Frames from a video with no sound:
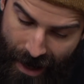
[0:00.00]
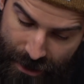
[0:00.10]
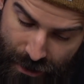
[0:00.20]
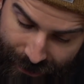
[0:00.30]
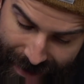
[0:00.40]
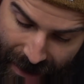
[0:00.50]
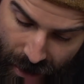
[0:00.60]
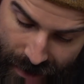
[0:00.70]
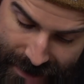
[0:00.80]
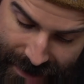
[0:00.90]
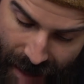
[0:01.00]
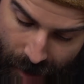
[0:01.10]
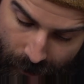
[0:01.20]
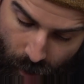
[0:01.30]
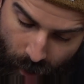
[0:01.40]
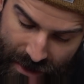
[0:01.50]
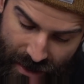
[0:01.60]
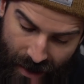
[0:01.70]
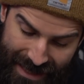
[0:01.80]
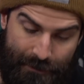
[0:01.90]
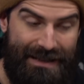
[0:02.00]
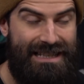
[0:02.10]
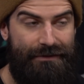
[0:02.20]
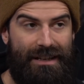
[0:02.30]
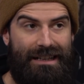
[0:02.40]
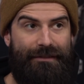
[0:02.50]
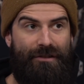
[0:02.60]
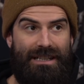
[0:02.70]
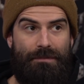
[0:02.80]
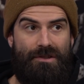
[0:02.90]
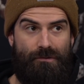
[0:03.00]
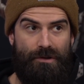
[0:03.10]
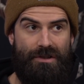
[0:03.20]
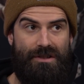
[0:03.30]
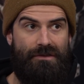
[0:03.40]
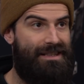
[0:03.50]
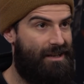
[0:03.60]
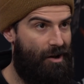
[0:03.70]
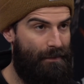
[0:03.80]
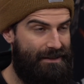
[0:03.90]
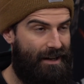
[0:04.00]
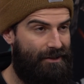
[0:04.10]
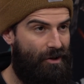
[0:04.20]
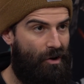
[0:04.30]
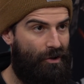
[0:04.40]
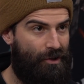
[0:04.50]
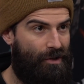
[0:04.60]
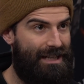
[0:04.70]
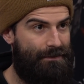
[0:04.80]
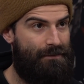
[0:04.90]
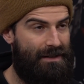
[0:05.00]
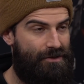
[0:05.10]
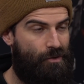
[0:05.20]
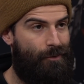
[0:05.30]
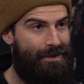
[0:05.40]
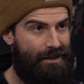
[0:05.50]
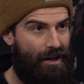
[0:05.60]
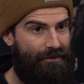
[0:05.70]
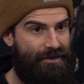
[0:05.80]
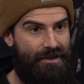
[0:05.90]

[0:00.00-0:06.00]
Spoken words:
You've then got some which are specifically for Adepta Sororitas, so this can't be done on your Adeptus Ministorum stuff. Yes.